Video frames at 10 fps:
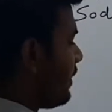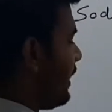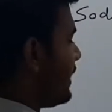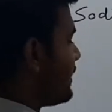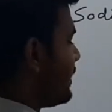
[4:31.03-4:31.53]

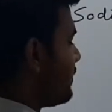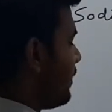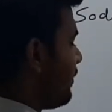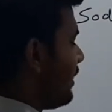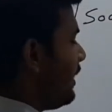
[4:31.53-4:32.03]
gaseous
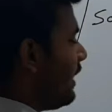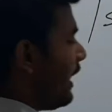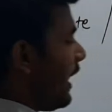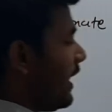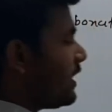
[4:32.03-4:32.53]
form.
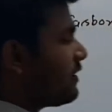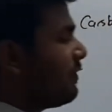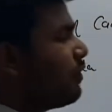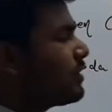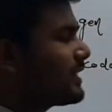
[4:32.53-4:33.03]

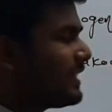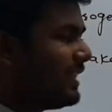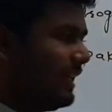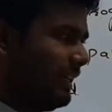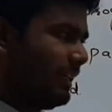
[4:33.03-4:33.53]

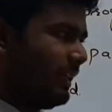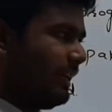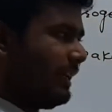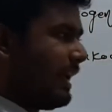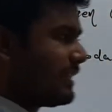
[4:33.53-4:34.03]
NH4Cl
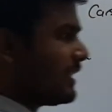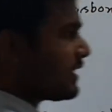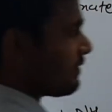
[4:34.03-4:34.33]
in gaseous